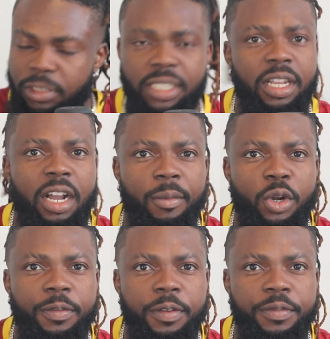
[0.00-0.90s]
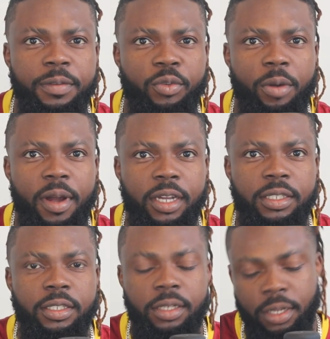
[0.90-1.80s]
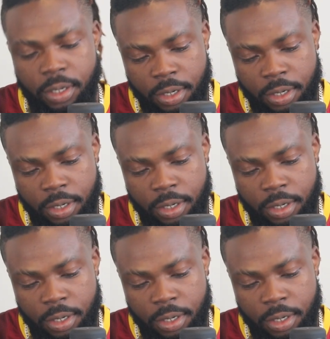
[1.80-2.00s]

Let's talk about the 15 Pro Max.